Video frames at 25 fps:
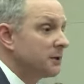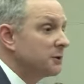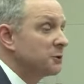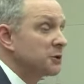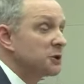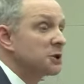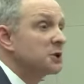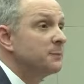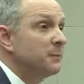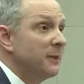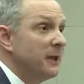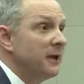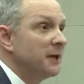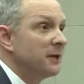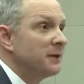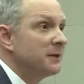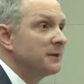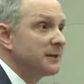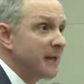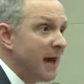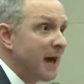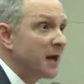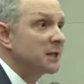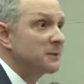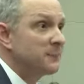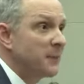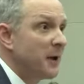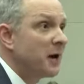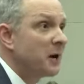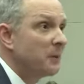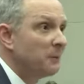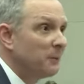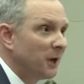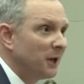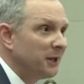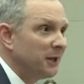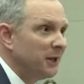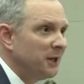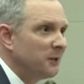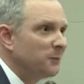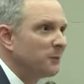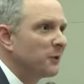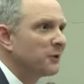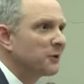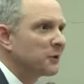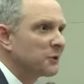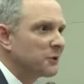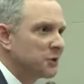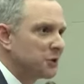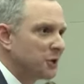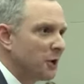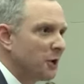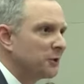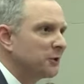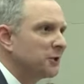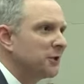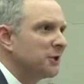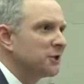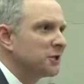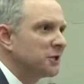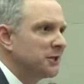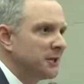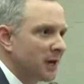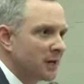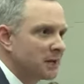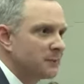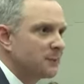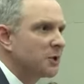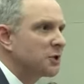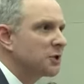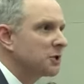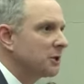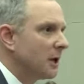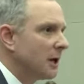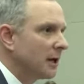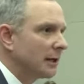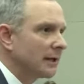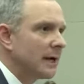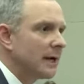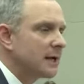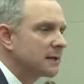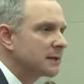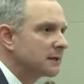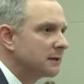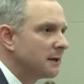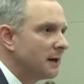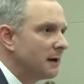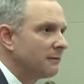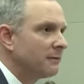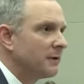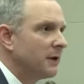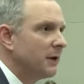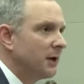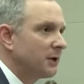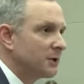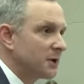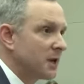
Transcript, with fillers: to spend taxpayer money with consultants and experts and all that kind of stuff,